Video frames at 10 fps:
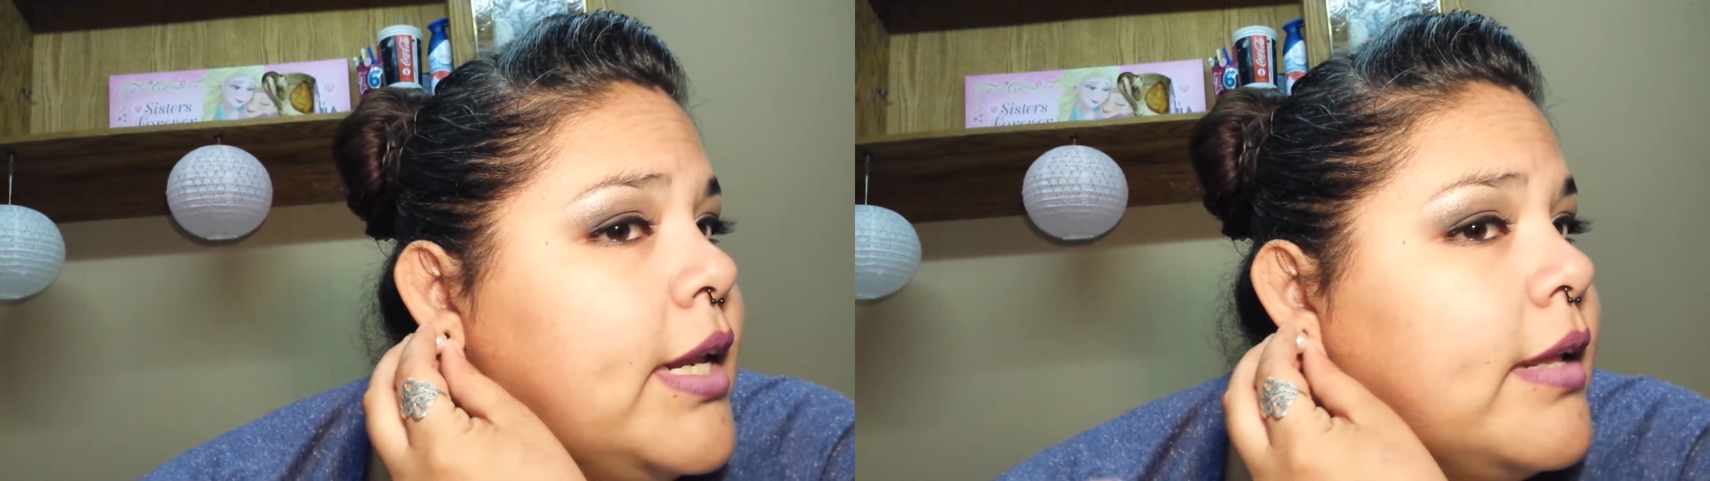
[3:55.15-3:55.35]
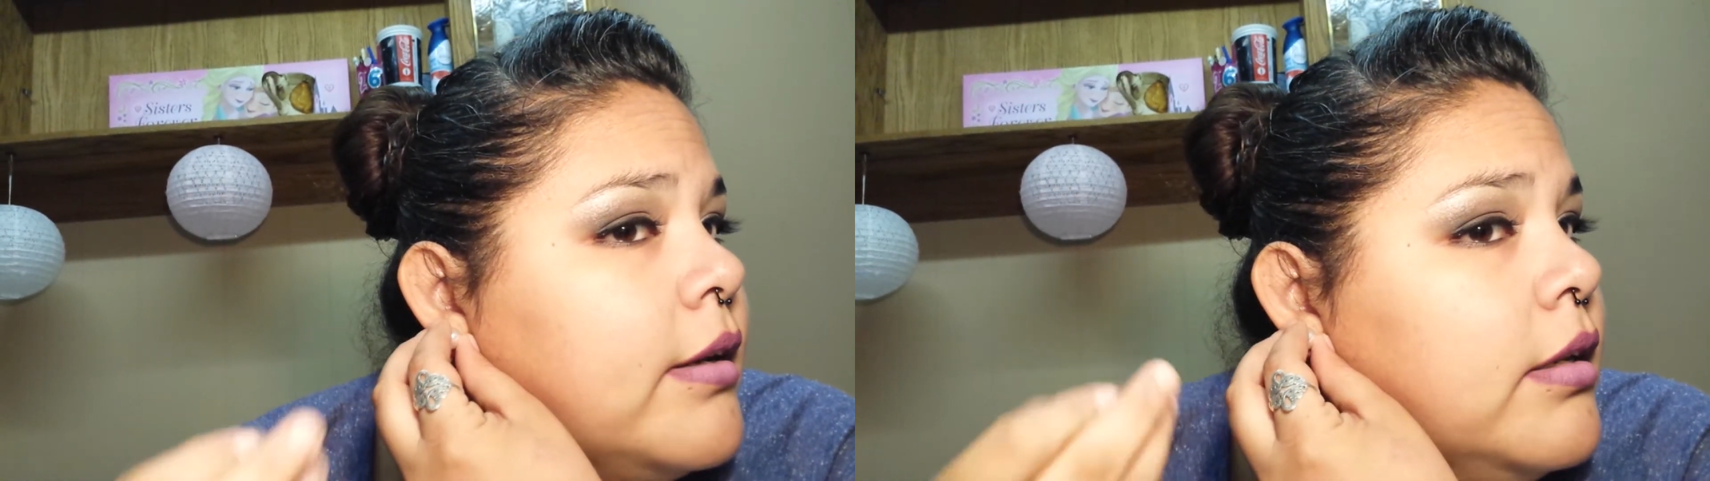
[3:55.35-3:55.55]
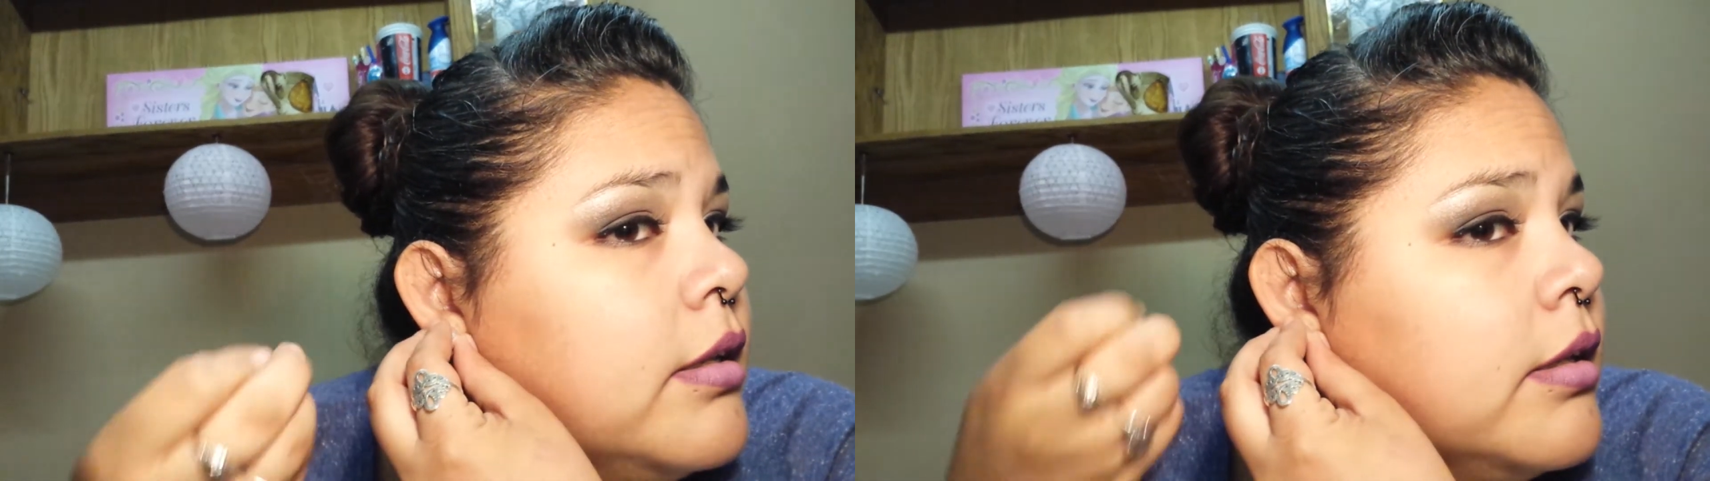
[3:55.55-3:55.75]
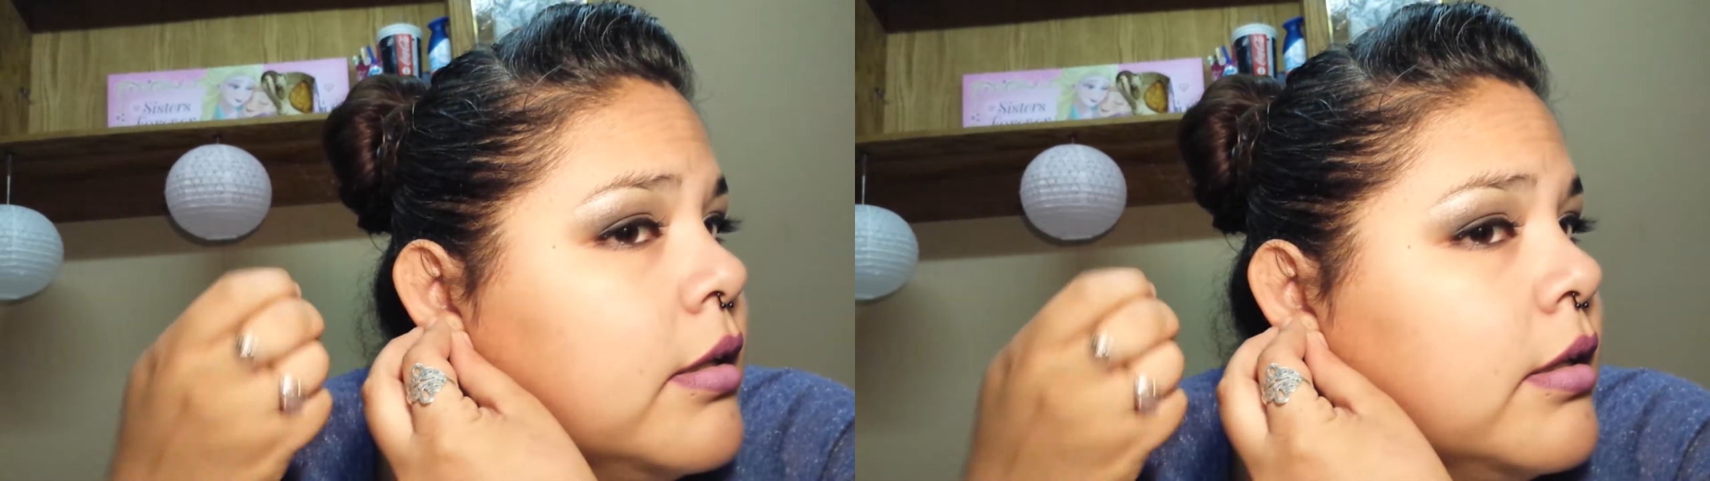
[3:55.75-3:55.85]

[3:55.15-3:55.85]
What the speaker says: it in,